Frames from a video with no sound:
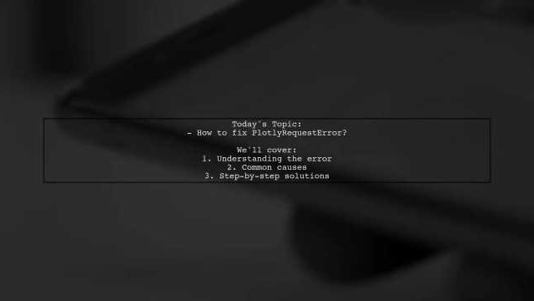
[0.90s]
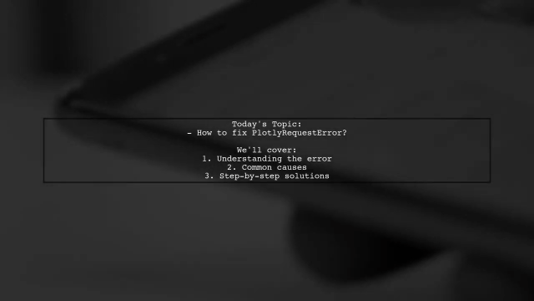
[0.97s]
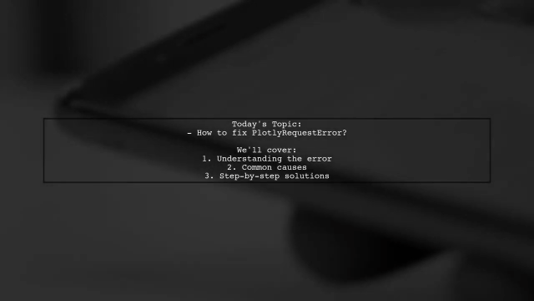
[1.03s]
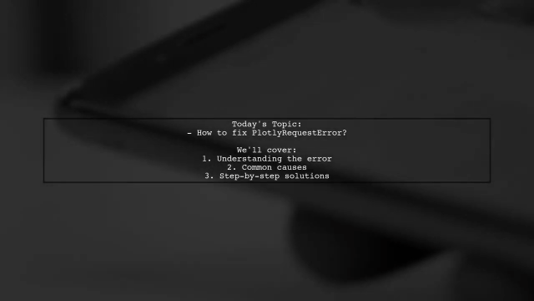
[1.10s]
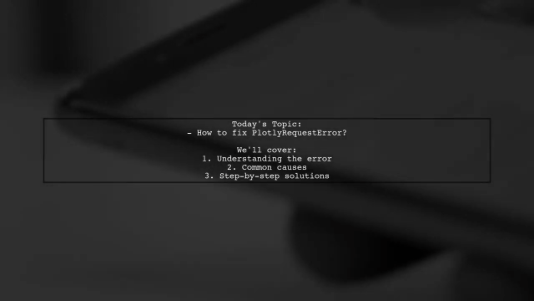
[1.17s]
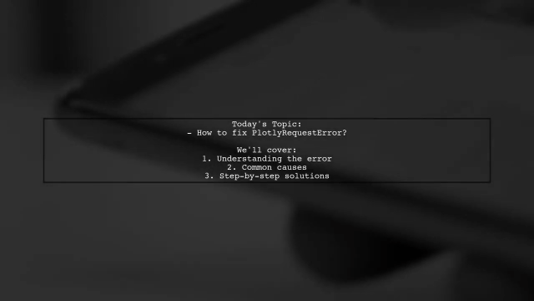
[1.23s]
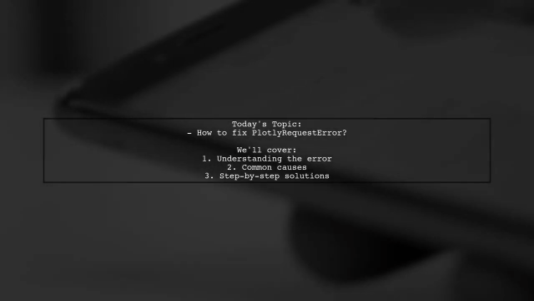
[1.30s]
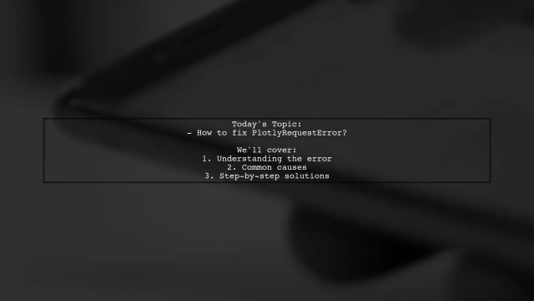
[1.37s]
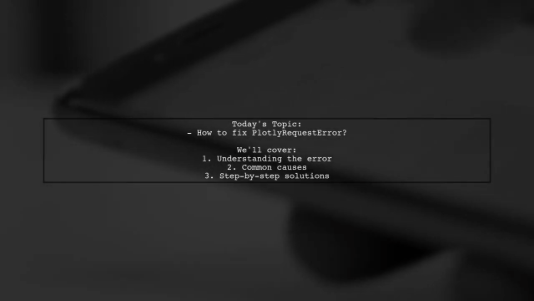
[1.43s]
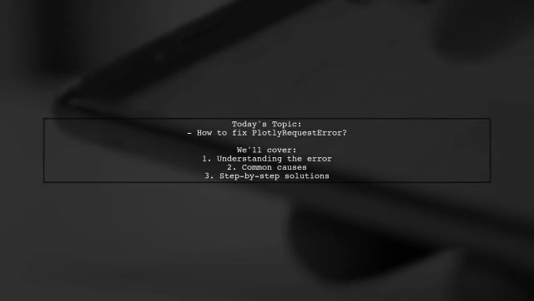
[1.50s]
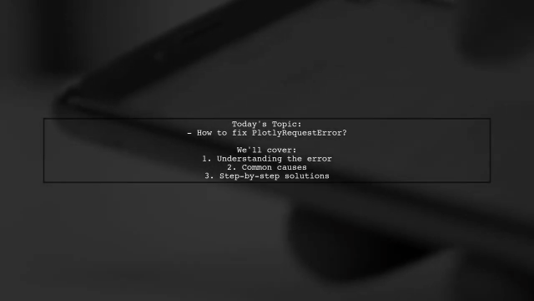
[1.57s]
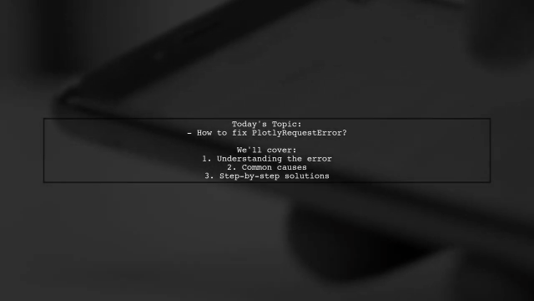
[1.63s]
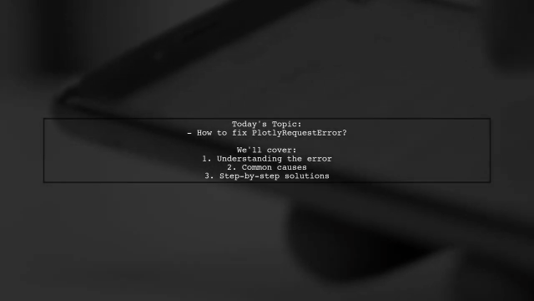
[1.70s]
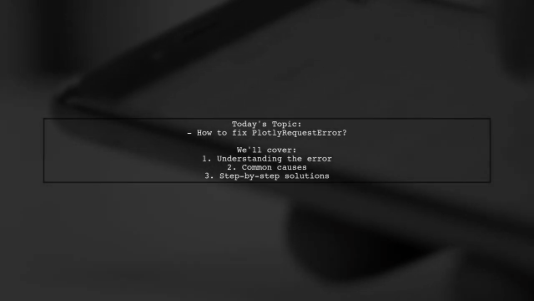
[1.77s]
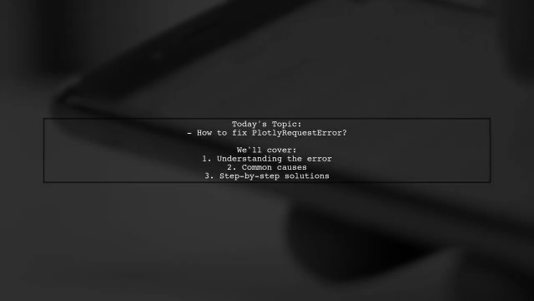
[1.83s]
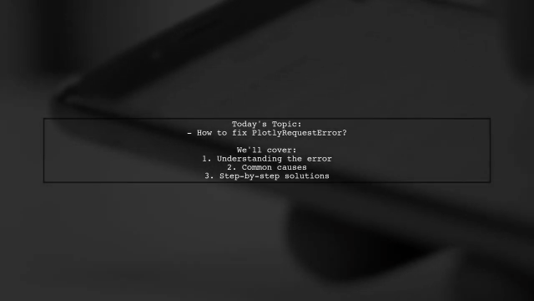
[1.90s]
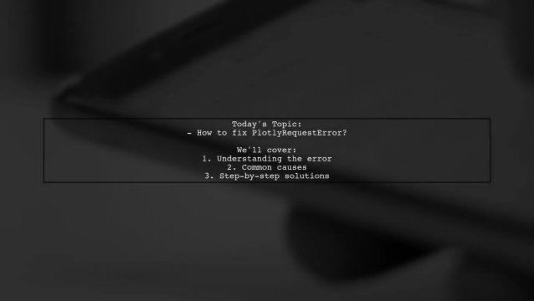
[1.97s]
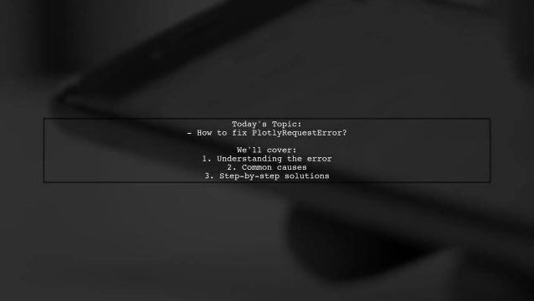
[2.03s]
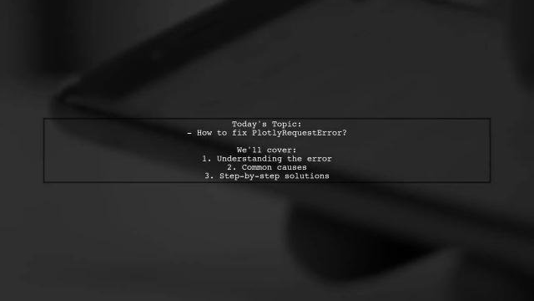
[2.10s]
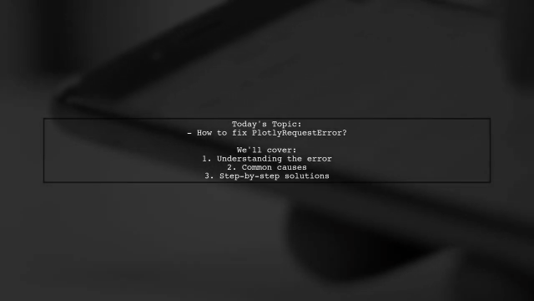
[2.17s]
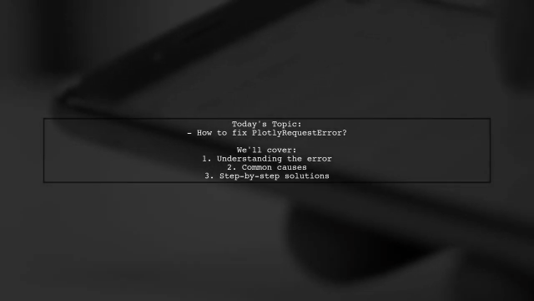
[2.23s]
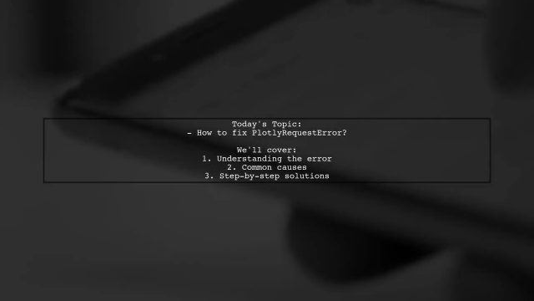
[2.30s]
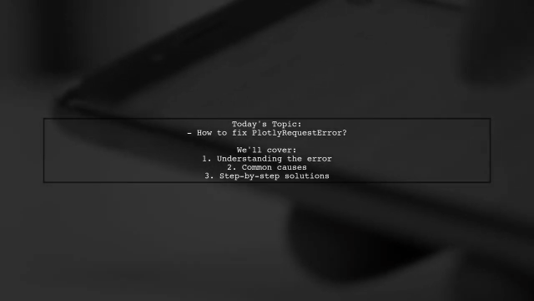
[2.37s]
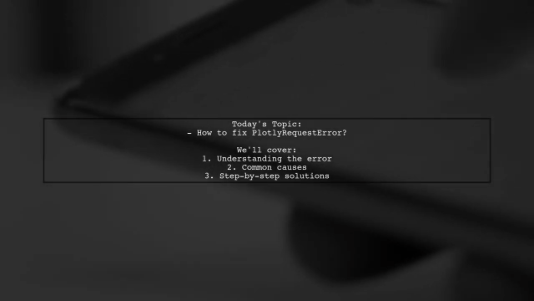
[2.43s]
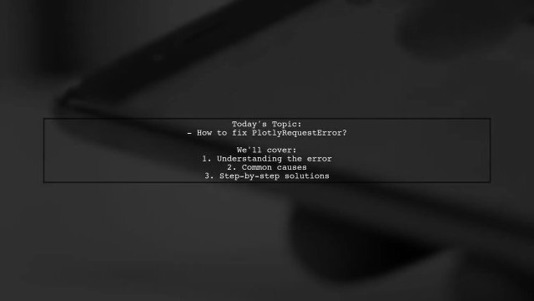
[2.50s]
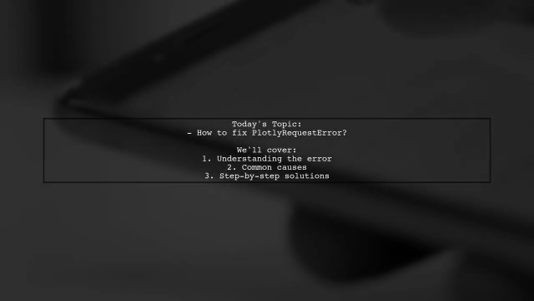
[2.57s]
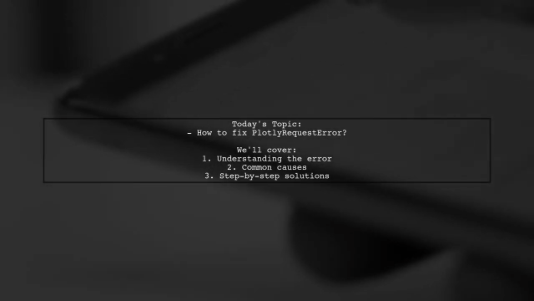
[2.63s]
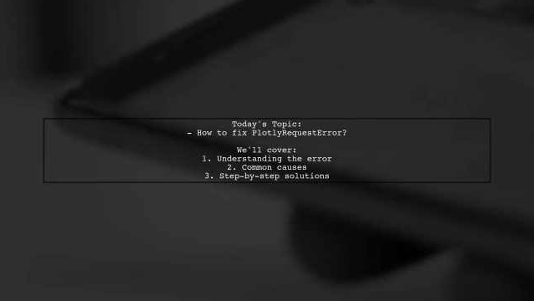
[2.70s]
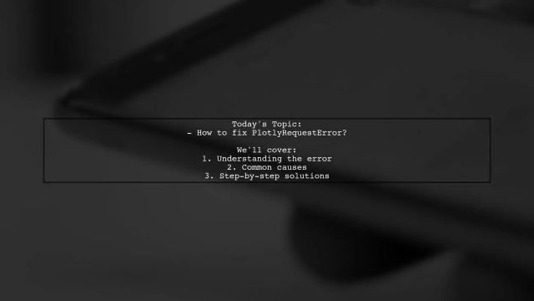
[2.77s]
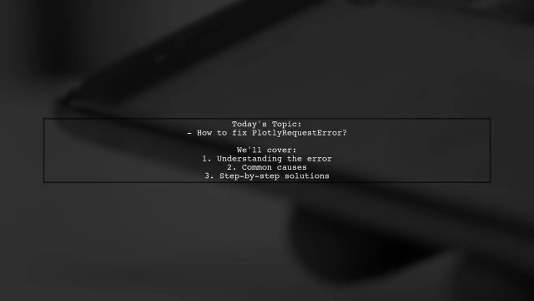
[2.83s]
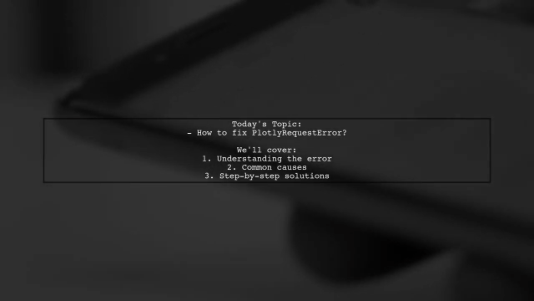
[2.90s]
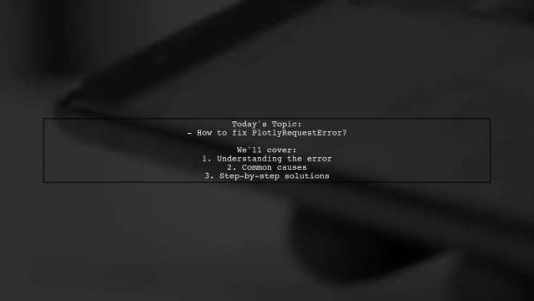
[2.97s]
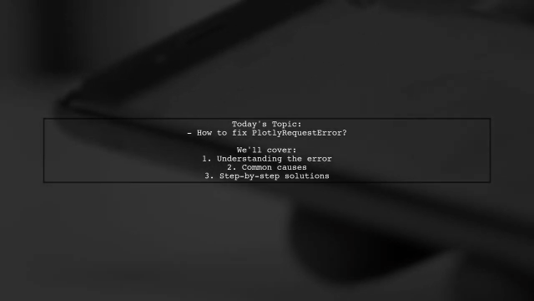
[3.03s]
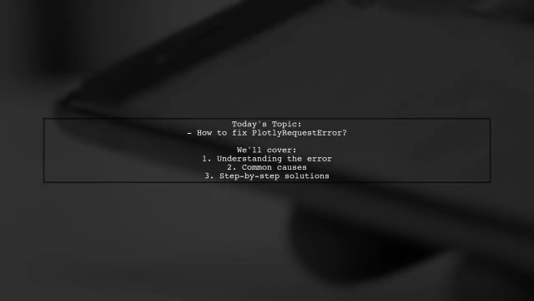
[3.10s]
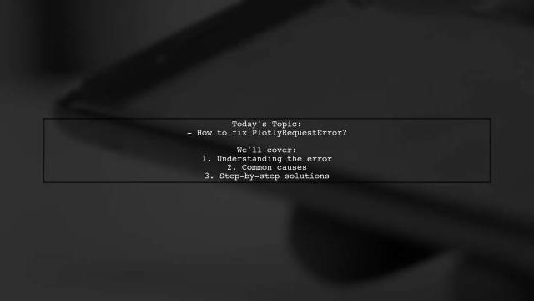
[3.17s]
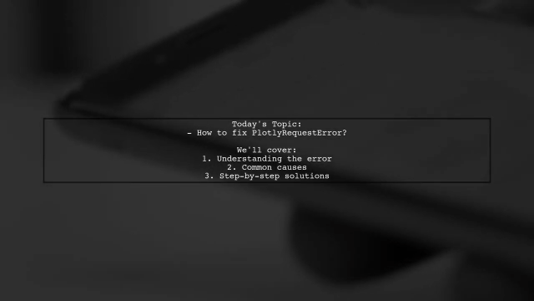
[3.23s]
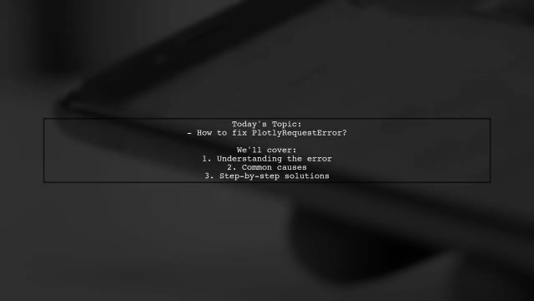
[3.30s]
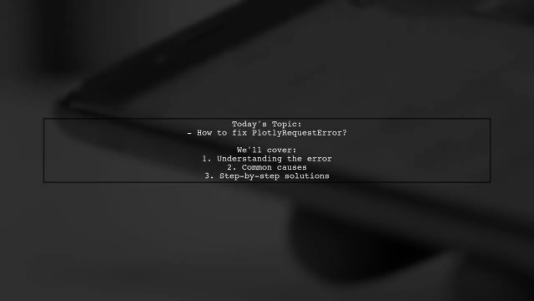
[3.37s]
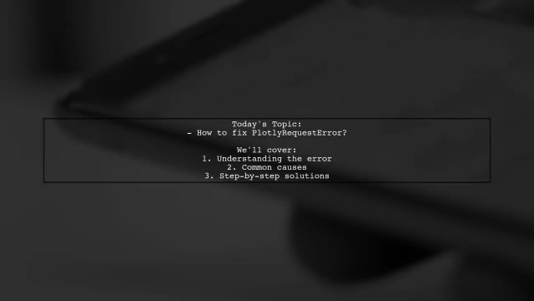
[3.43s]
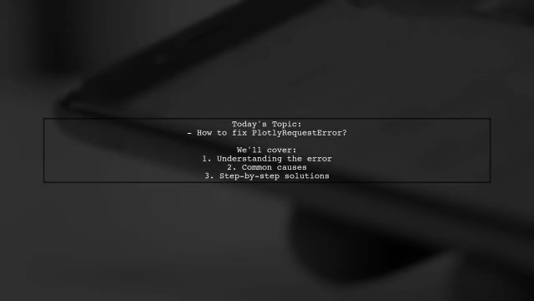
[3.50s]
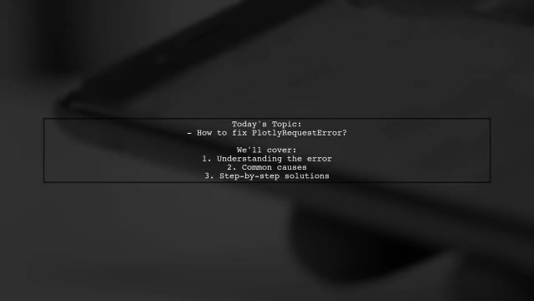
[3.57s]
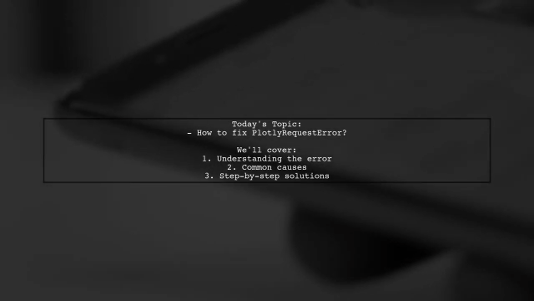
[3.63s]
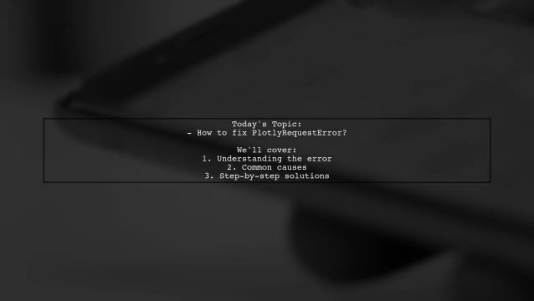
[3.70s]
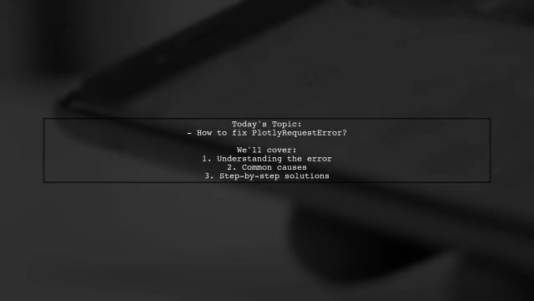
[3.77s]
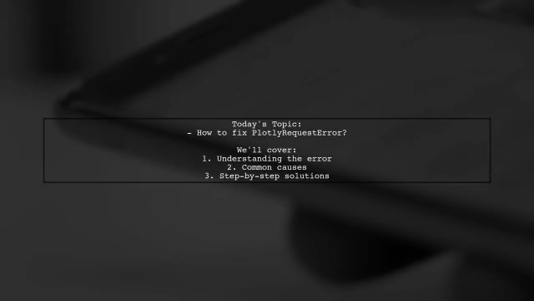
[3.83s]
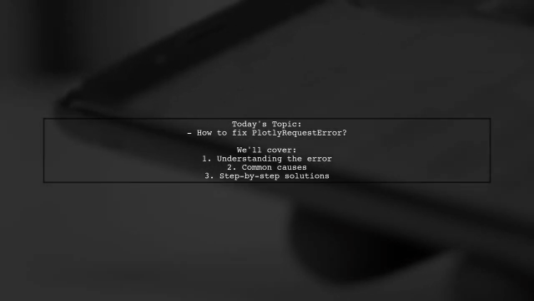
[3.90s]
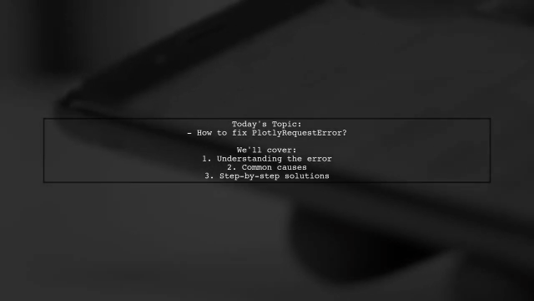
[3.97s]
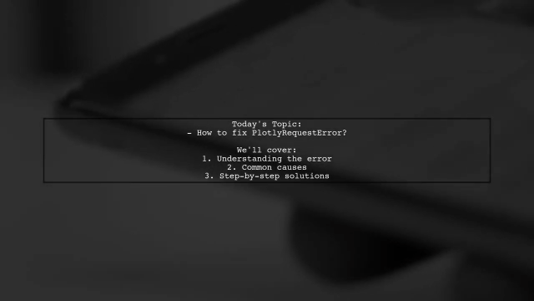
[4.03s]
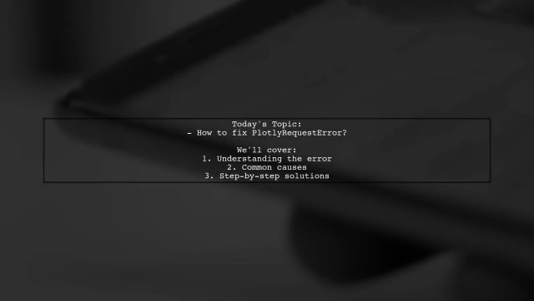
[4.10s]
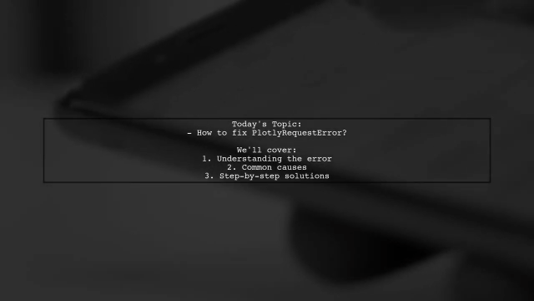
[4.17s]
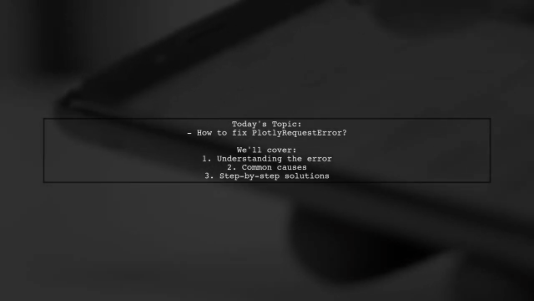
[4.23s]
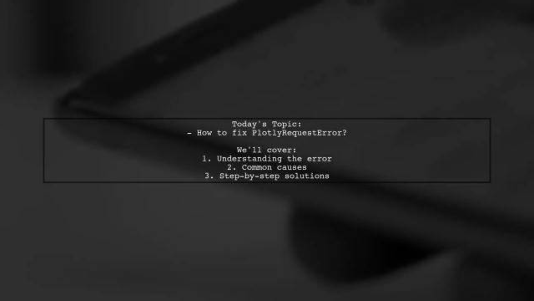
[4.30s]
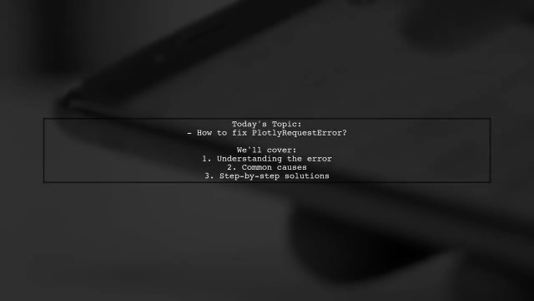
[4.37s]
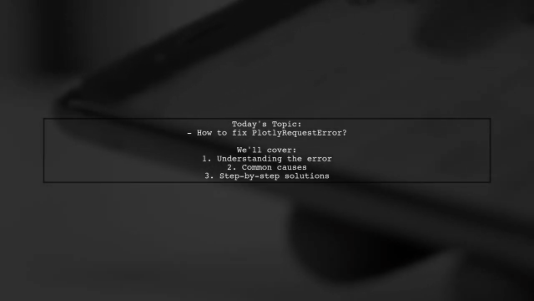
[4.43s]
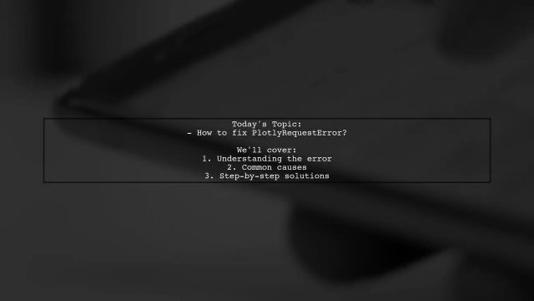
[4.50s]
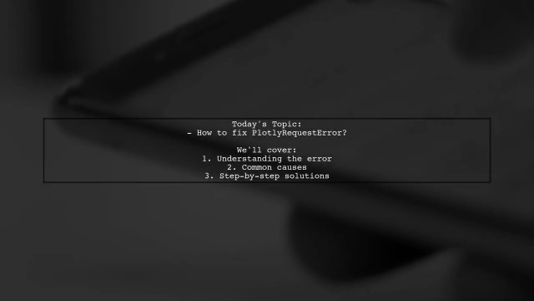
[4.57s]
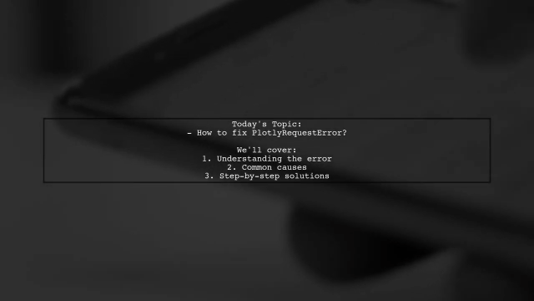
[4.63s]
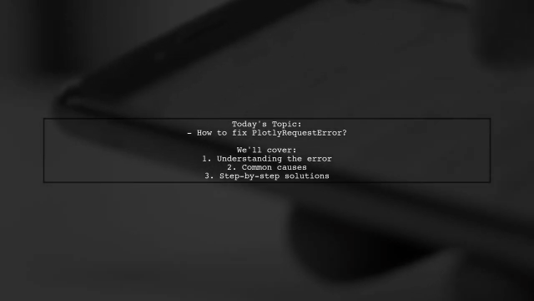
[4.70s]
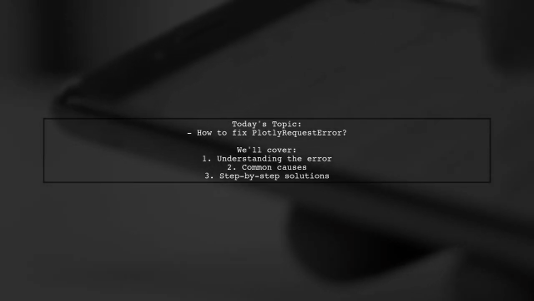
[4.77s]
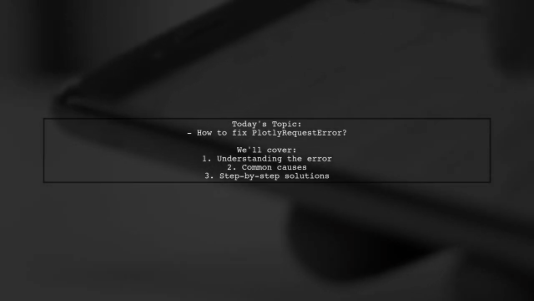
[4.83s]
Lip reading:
(no speaker visible)